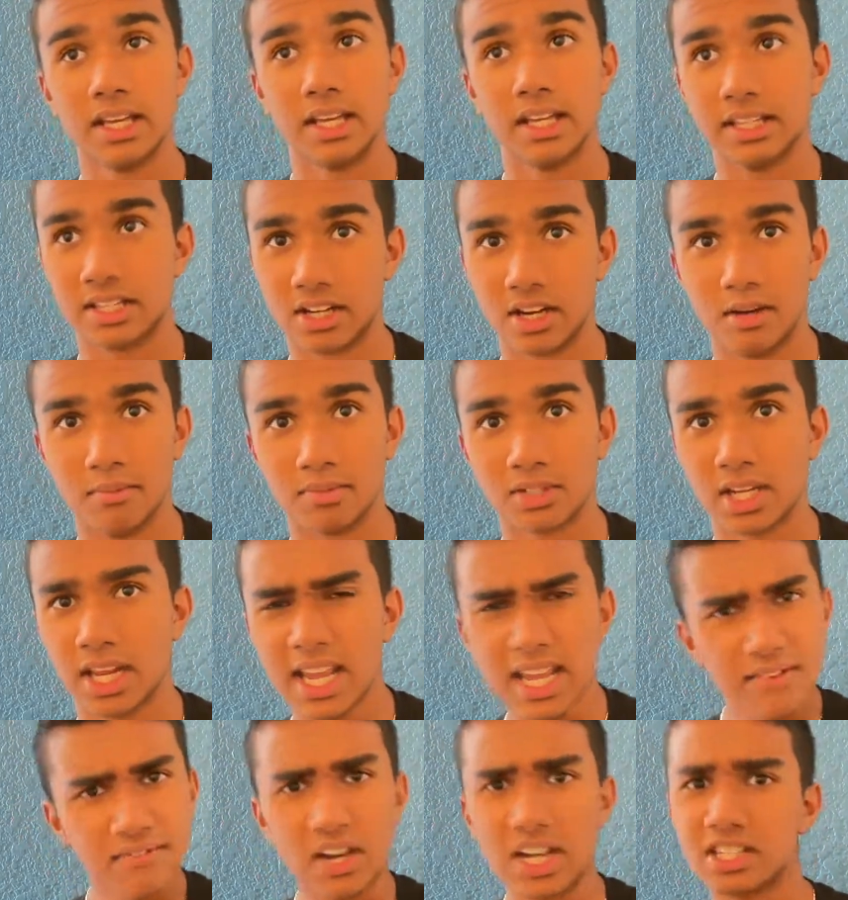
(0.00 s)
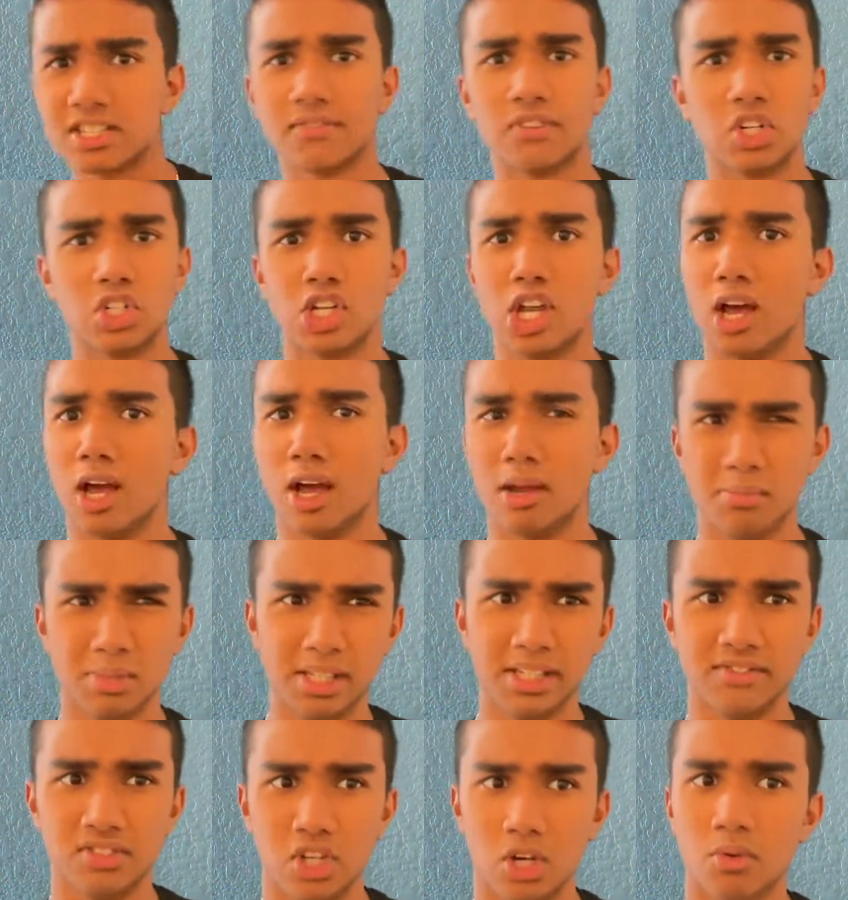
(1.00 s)
it comes. And vice versa, I
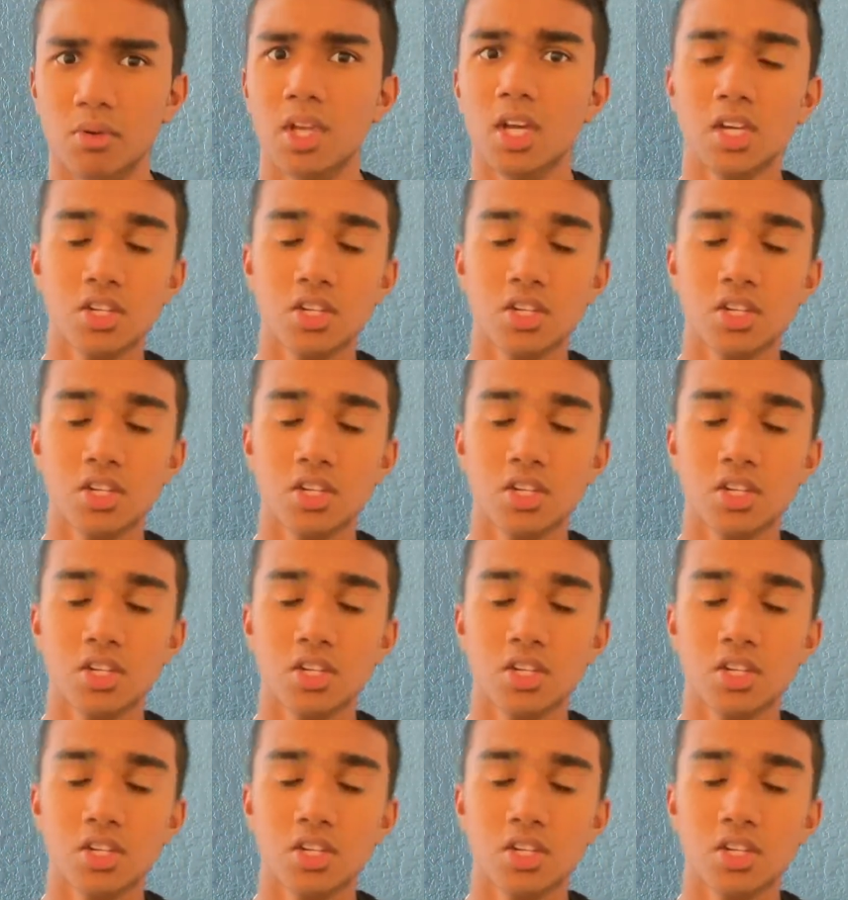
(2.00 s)
believe so.